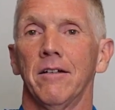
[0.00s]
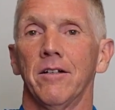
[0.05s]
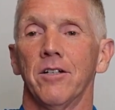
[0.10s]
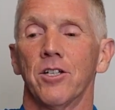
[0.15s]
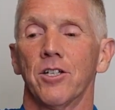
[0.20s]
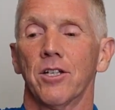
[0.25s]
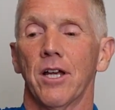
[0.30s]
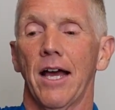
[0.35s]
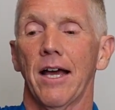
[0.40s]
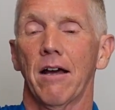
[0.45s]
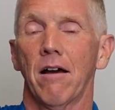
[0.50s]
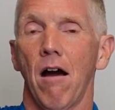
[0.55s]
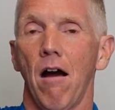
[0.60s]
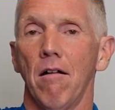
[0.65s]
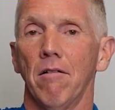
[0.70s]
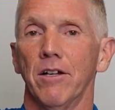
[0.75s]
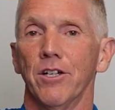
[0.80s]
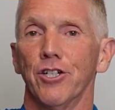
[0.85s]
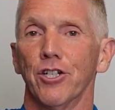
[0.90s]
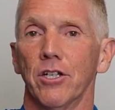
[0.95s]

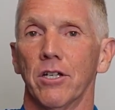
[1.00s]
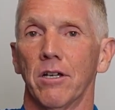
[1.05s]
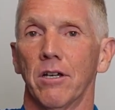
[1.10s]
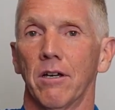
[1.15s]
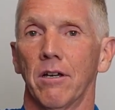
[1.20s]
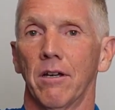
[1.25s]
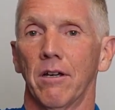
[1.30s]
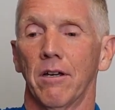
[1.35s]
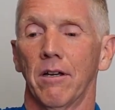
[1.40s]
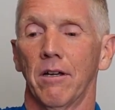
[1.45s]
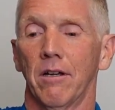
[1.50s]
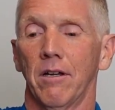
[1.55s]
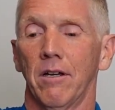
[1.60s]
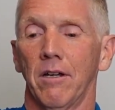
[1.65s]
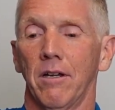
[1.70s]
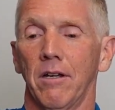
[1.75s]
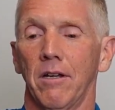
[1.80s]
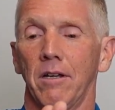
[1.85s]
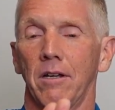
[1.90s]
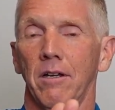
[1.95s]
psychology.
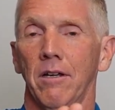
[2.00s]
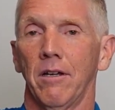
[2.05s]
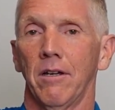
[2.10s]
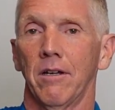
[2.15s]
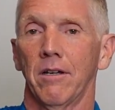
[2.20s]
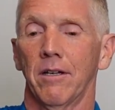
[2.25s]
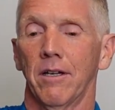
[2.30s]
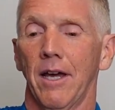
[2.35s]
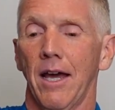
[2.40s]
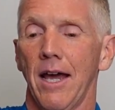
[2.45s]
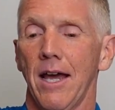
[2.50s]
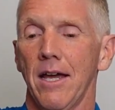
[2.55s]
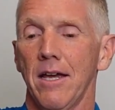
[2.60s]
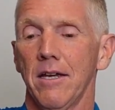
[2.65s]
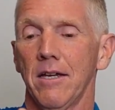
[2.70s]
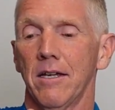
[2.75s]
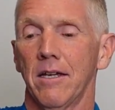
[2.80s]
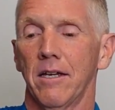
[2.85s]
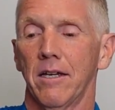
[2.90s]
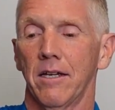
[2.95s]

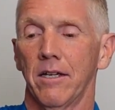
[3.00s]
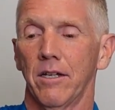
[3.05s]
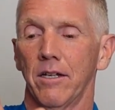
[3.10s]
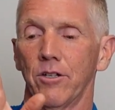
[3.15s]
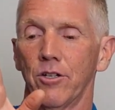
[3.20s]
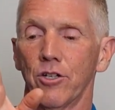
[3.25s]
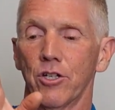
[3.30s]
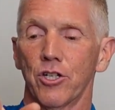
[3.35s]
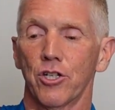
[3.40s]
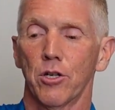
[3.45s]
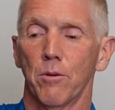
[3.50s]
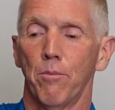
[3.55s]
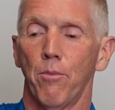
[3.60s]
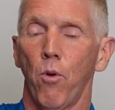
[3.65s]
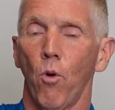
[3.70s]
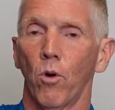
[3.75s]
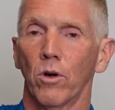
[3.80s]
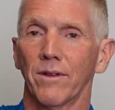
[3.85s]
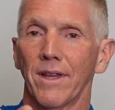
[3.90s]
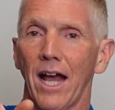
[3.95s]
Okay, just
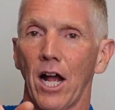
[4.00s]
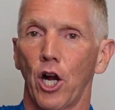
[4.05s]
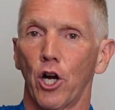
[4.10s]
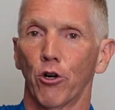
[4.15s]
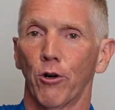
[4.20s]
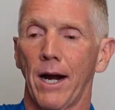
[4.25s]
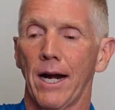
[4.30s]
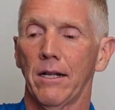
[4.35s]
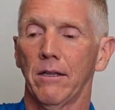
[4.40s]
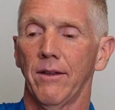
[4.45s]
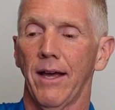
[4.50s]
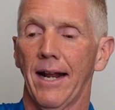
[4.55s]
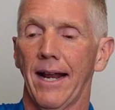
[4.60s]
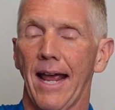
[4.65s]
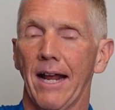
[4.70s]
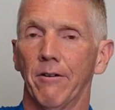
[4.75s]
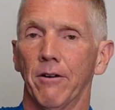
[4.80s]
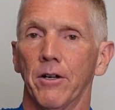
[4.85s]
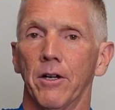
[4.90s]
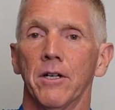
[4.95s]
support that cradle that
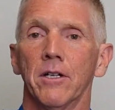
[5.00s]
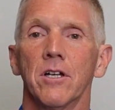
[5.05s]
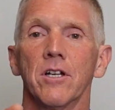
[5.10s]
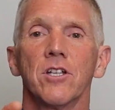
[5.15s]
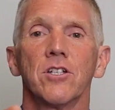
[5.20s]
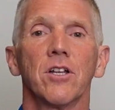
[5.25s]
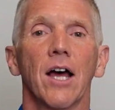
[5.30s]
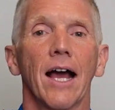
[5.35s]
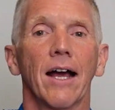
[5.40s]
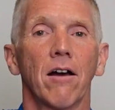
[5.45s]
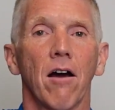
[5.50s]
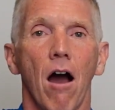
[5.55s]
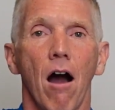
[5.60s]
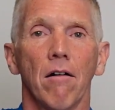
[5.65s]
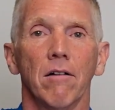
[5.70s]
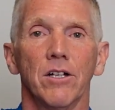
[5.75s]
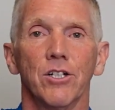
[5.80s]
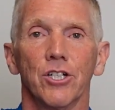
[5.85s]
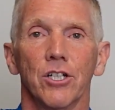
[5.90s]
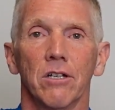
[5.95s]
hand.
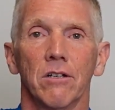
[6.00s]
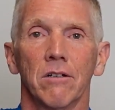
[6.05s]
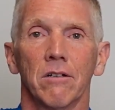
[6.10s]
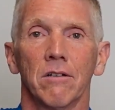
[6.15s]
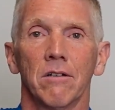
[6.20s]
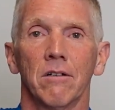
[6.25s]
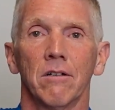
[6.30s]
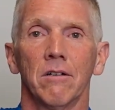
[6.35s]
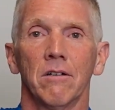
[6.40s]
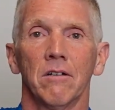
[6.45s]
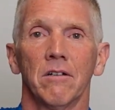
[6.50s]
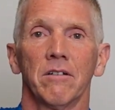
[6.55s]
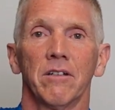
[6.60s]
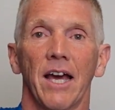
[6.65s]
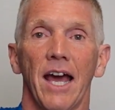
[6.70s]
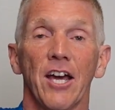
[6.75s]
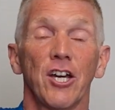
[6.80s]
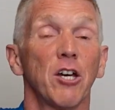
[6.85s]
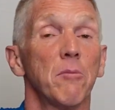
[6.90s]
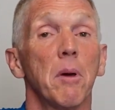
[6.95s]
Psychology.
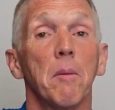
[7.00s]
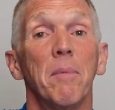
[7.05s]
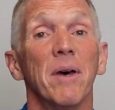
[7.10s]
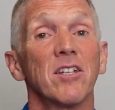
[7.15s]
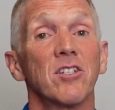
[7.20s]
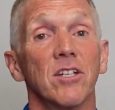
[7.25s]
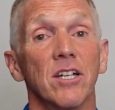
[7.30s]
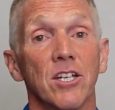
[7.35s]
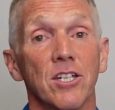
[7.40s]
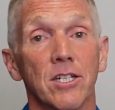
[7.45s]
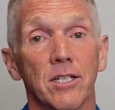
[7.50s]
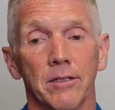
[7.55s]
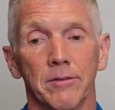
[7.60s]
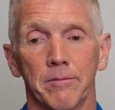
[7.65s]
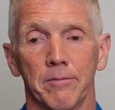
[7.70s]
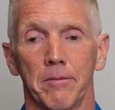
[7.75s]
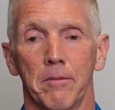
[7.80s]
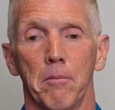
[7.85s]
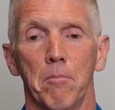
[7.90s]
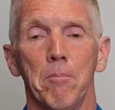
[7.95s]
Okay, could be business,
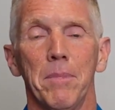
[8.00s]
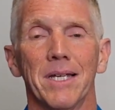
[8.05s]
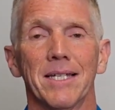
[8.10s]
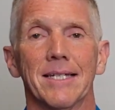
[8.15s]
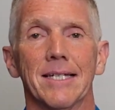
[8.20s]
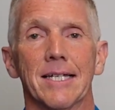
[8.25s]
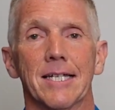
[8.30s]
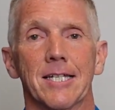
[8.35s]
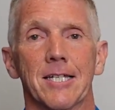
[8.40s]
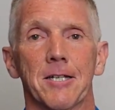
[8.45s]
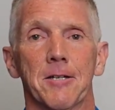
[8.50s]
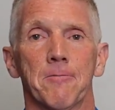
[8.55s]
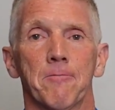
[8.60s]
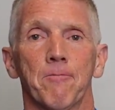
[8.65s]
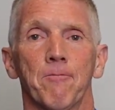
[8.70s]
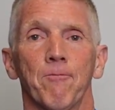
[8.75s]
business.